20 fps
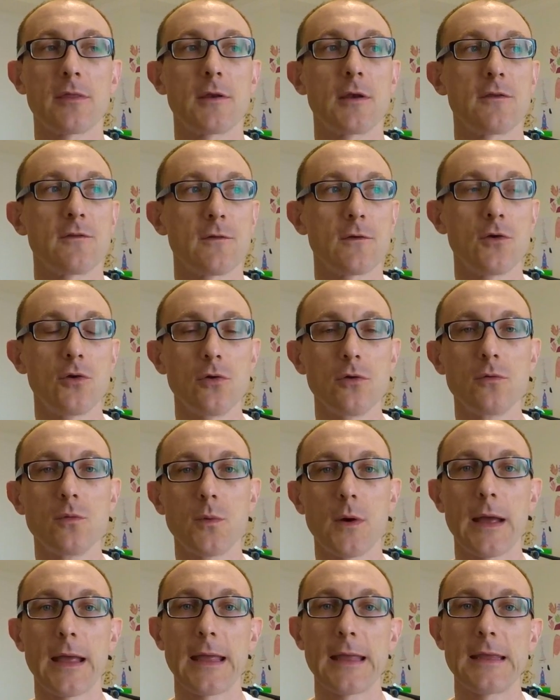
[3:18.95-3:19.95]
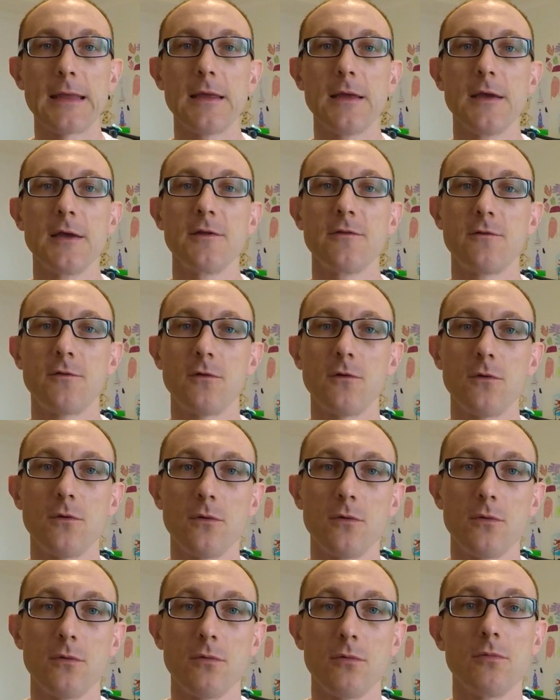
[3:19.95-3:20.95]
and it's a good way
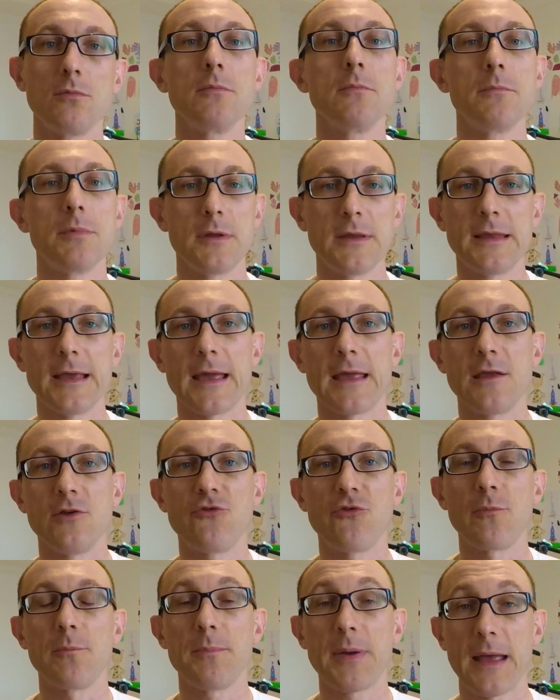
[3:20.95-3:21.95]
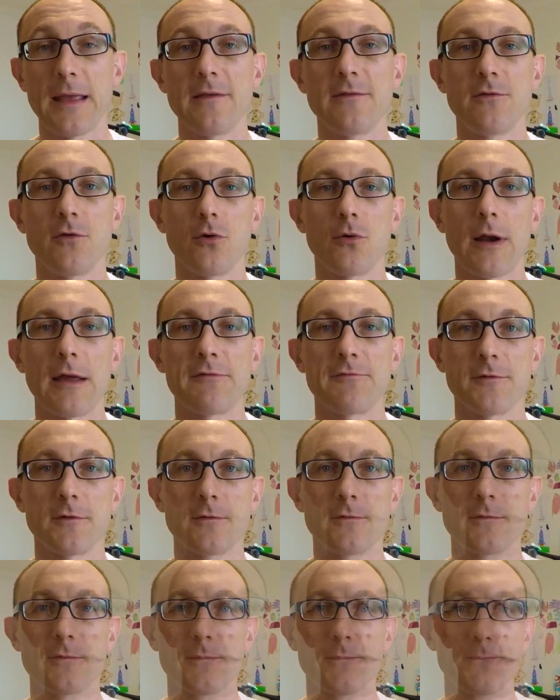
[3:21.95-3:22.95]
to gauge and pace your
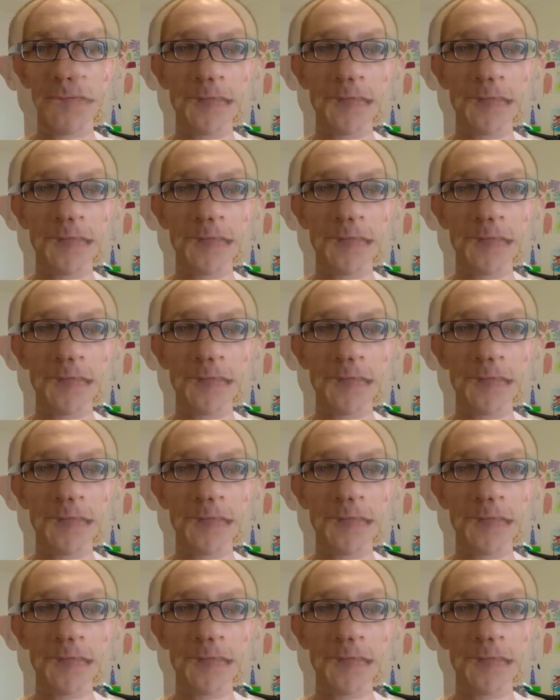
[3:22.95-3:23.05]
efforts.